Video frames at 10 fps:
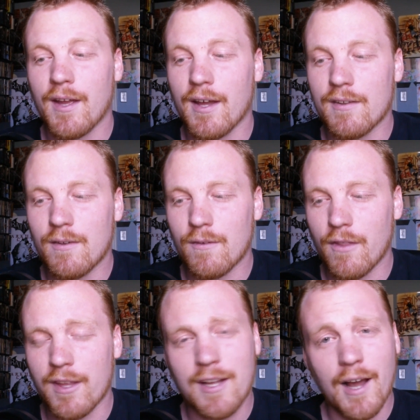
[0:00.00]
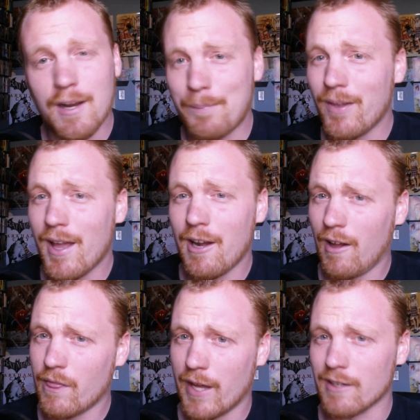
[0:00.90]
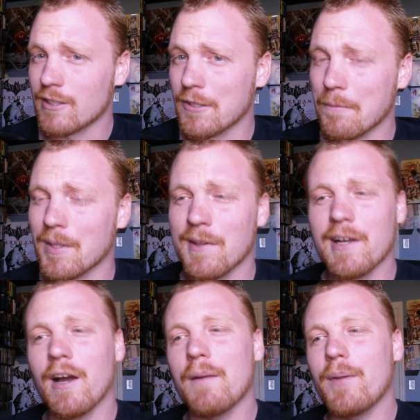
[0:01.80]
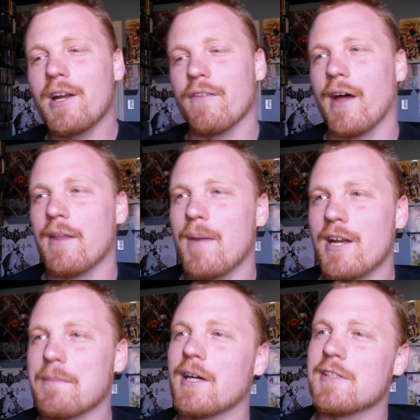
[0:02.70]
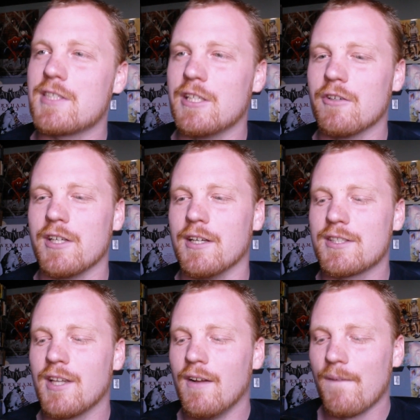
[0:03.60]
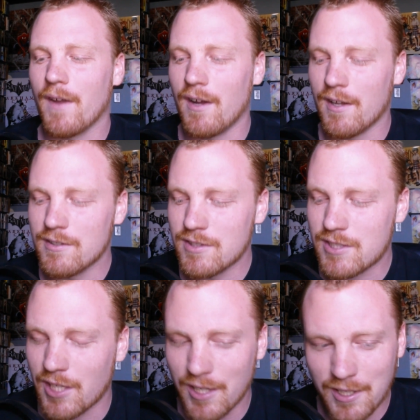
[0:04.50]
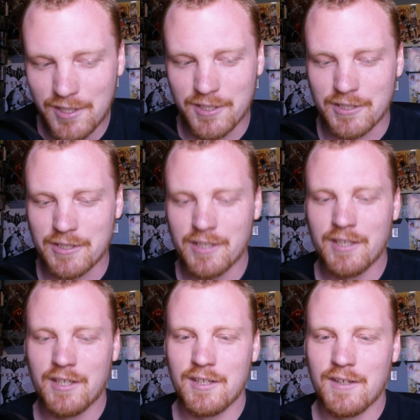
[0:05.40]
And they kind of played on that a little bit. They made him kind of serious until